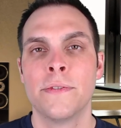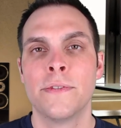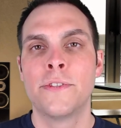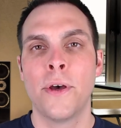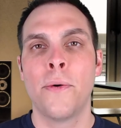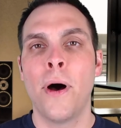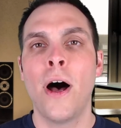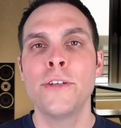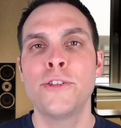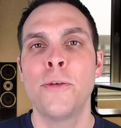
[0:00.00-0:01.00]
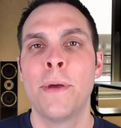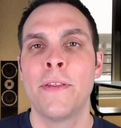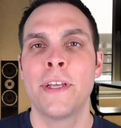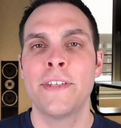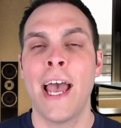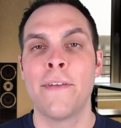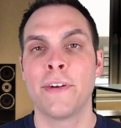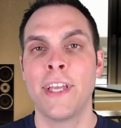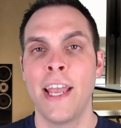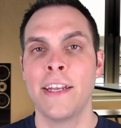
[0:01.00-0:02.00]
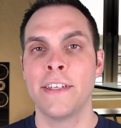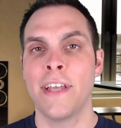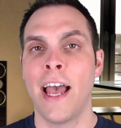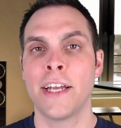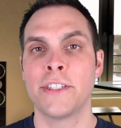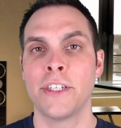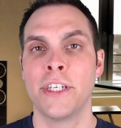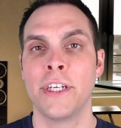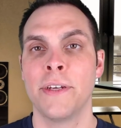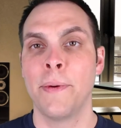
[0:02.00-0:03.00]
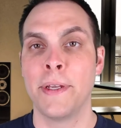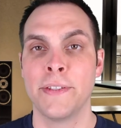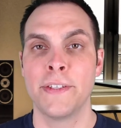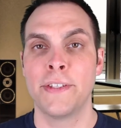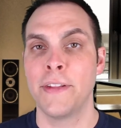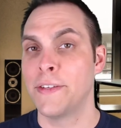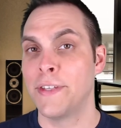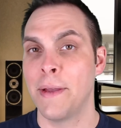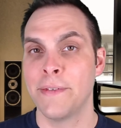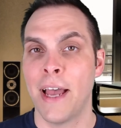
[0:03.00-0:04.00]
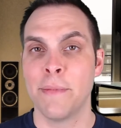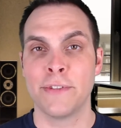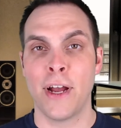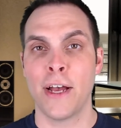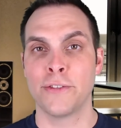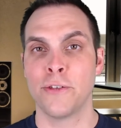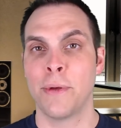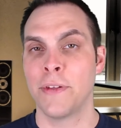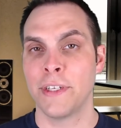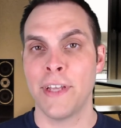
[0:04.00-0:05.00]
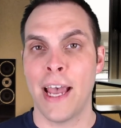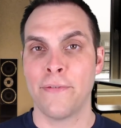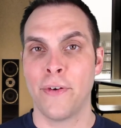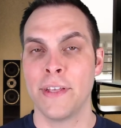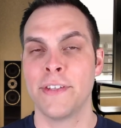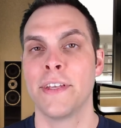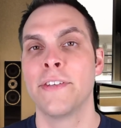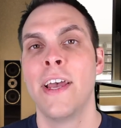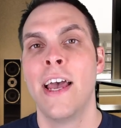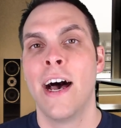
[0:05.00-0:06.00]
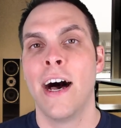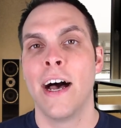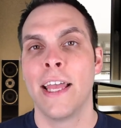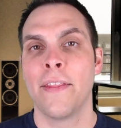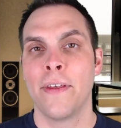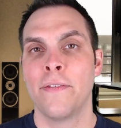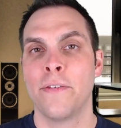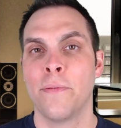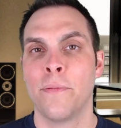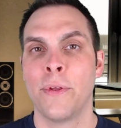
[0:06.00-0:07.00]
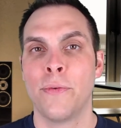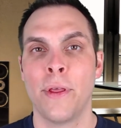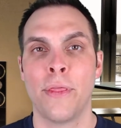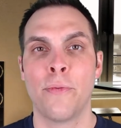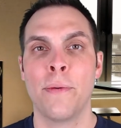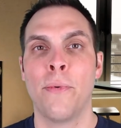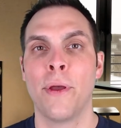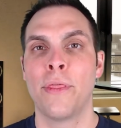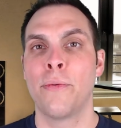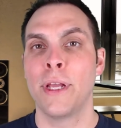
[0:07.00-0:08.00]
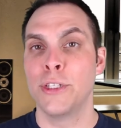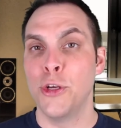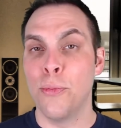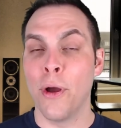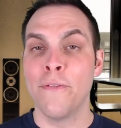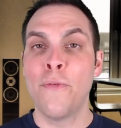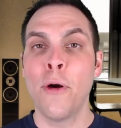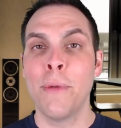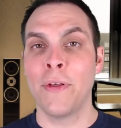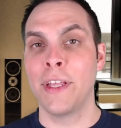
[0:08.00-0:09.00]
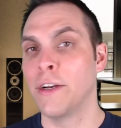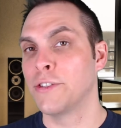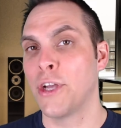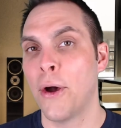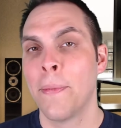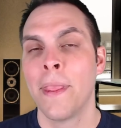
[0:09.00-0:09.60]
So Australopithecus africanus actually existed at the same time as Australopithecus afarensis. Uh, it lived between 3.3 and 2.4 million years ago.